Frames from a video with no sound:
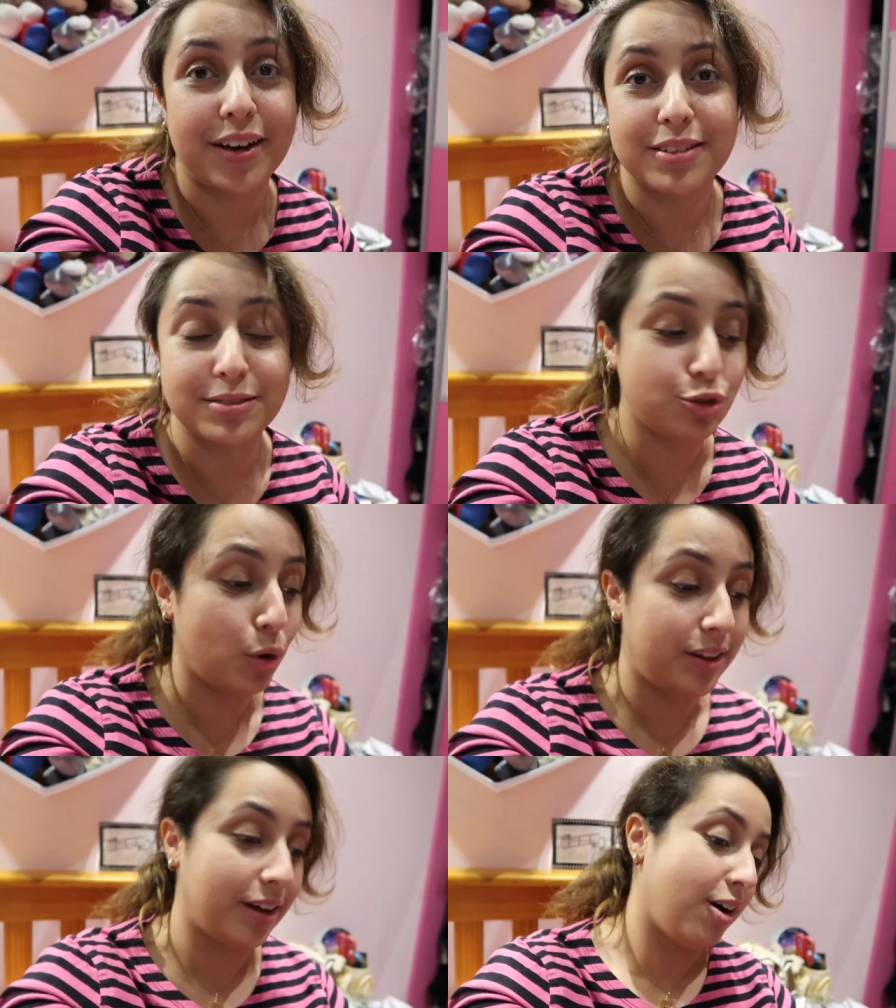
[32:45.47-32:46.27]
Like,
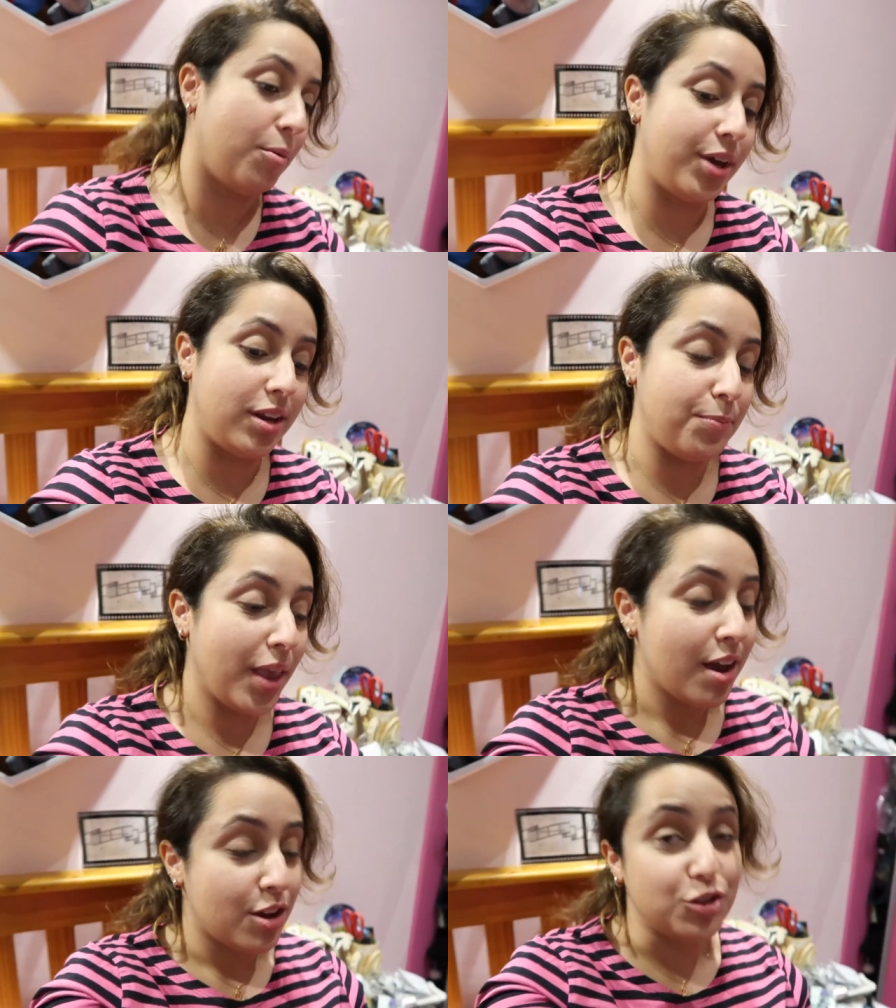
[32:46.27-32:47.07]
surely there can't be any
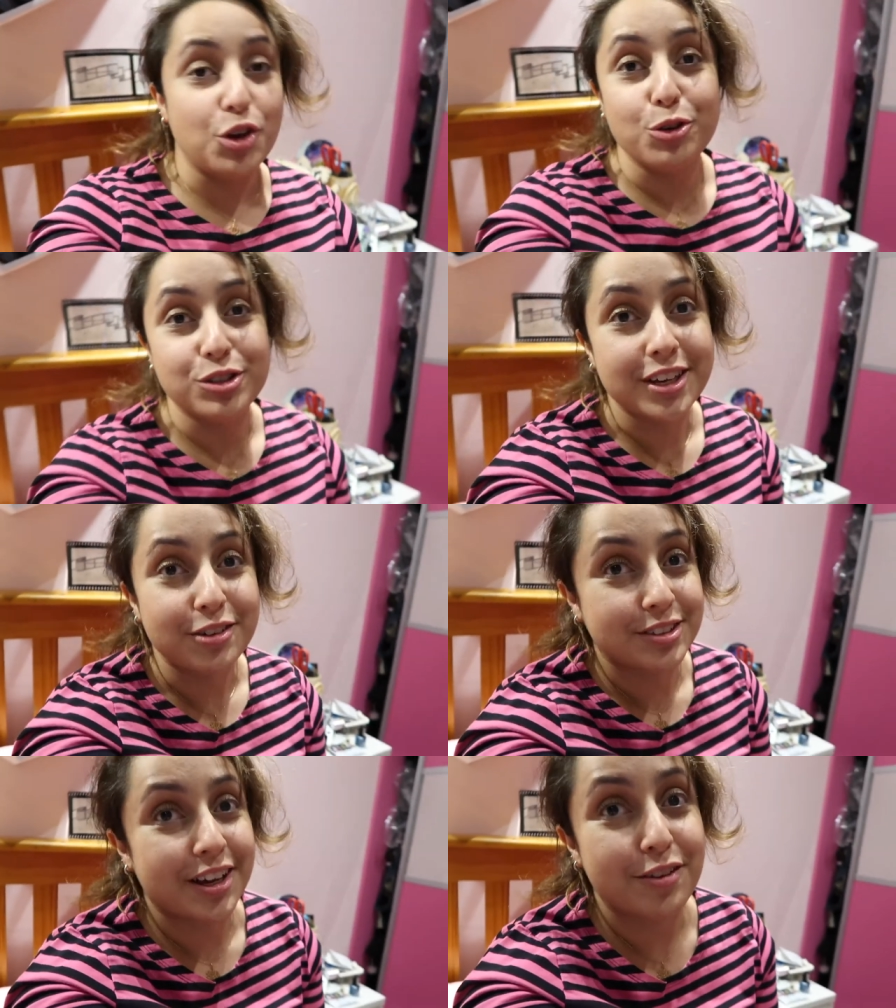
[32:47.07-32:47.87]
new
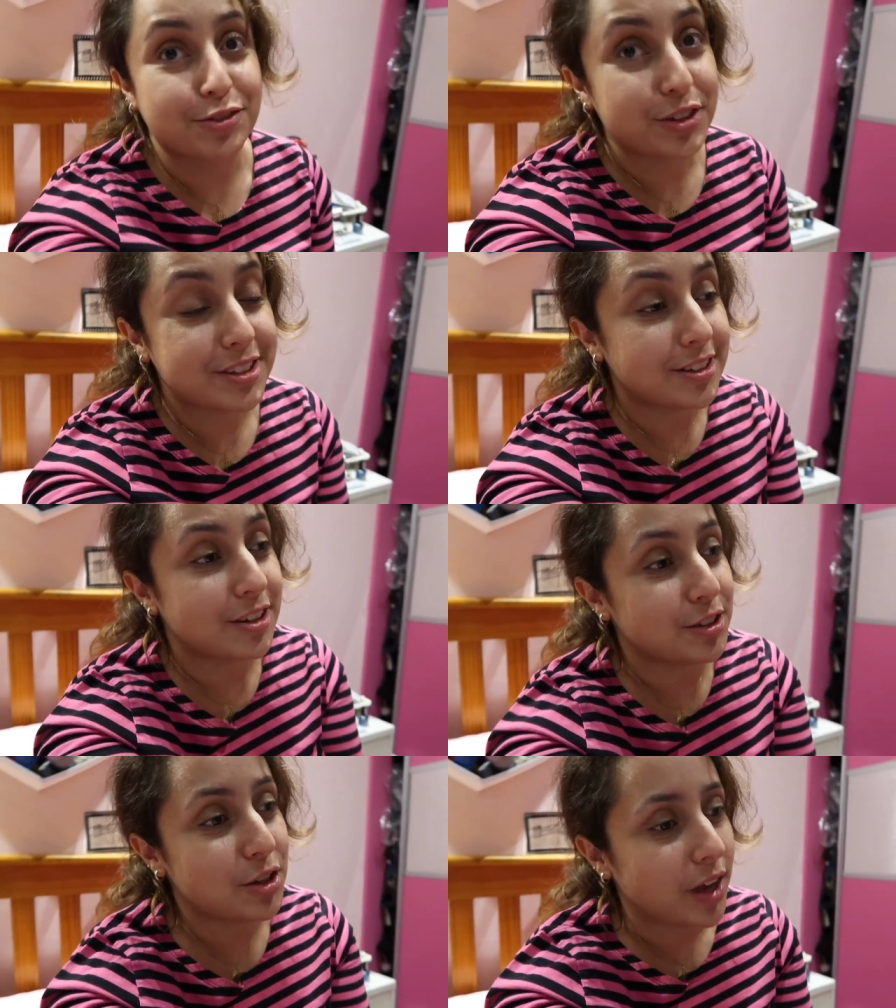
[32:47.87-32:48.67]
skills that I've not seen
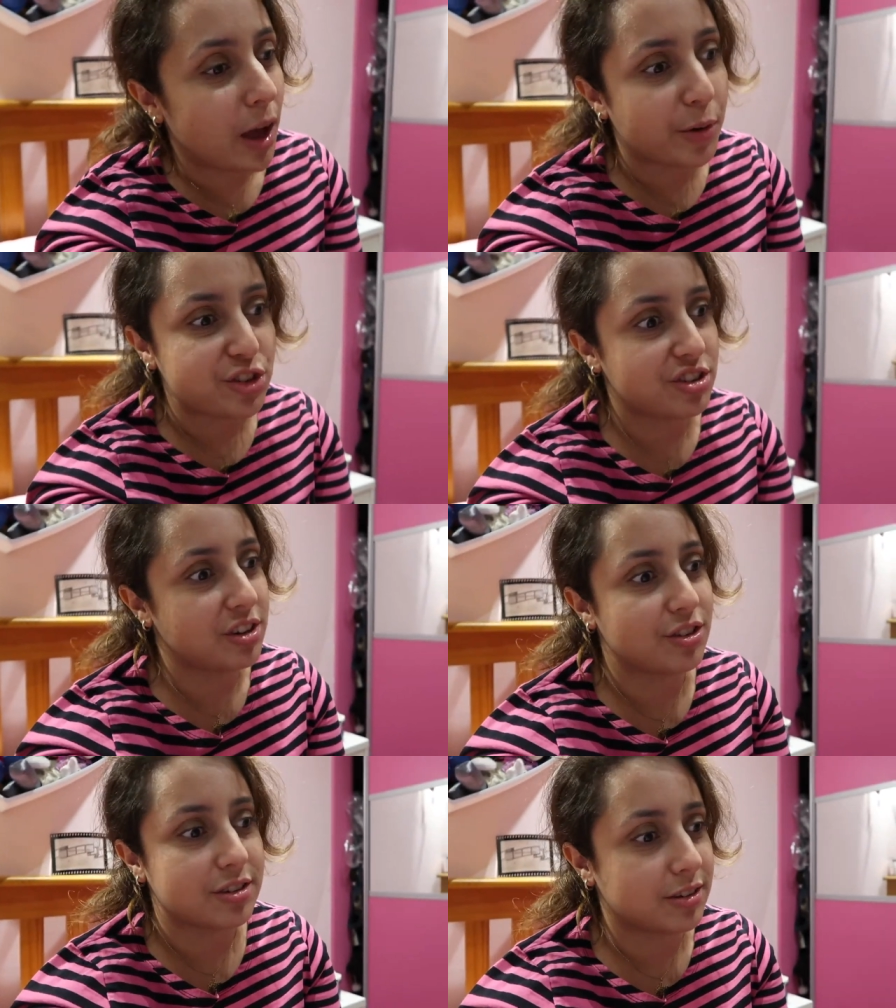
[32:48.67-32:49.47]
her do yet, but
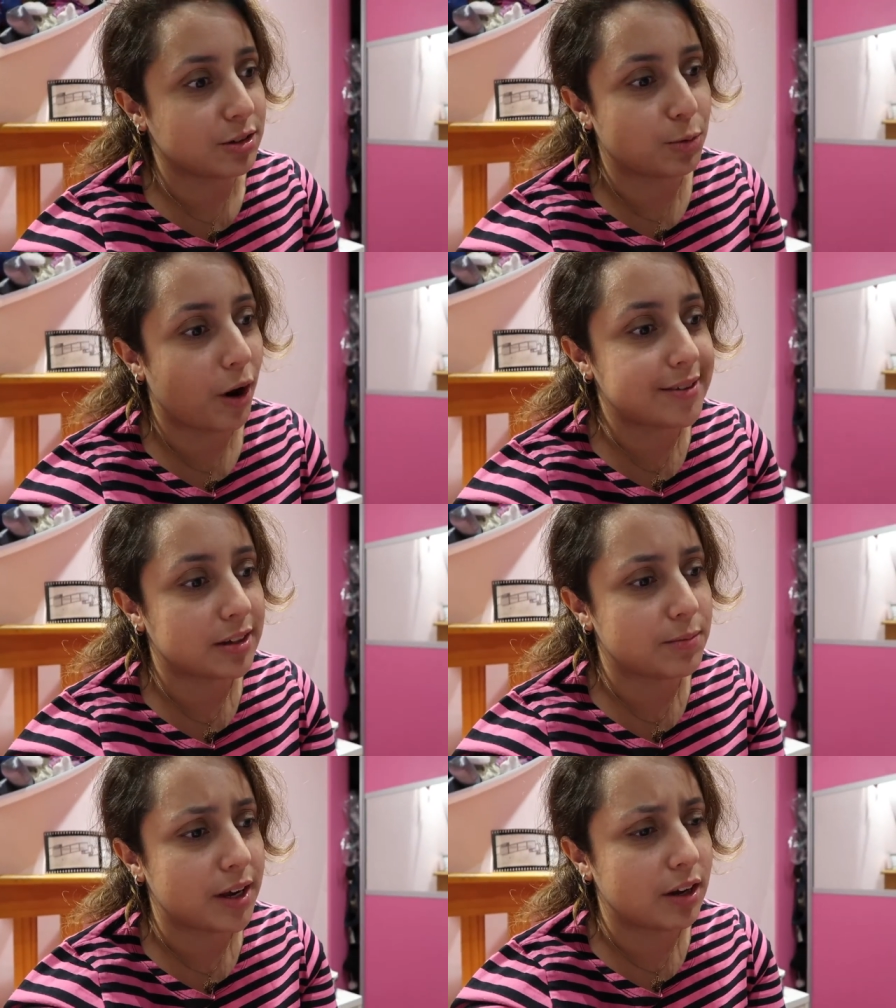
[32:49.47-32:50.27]
she just
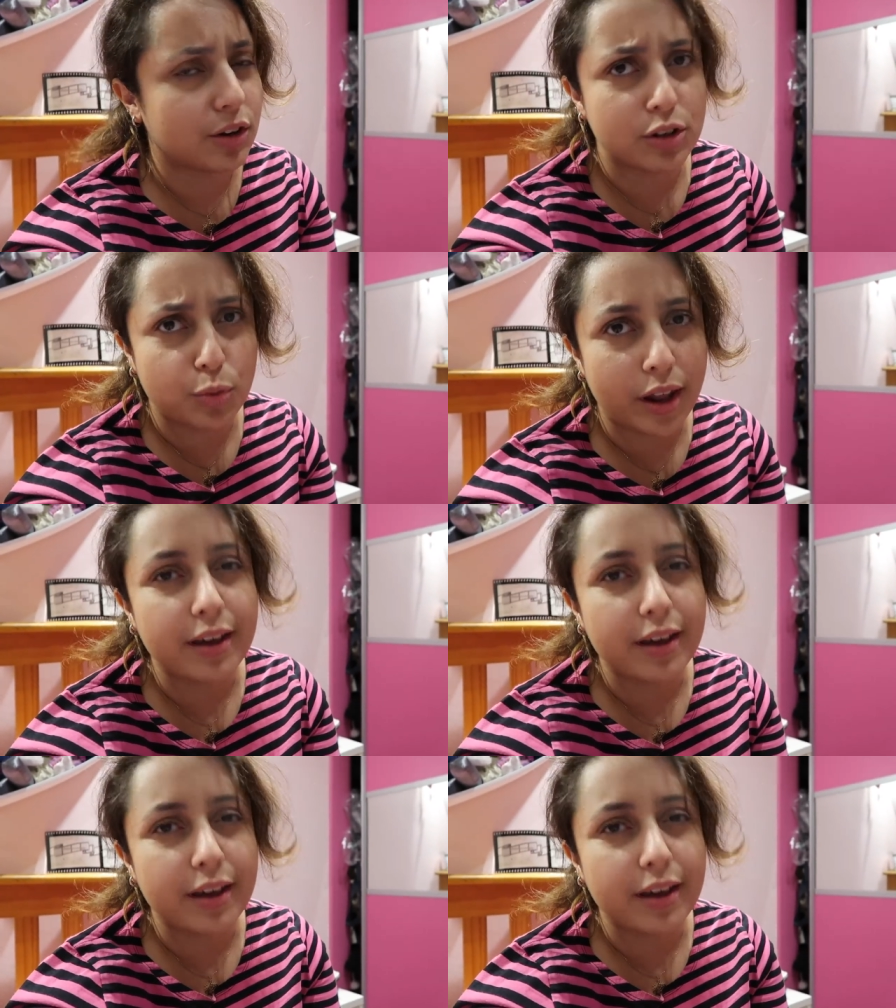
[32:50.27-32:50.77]
surprises me in a good way.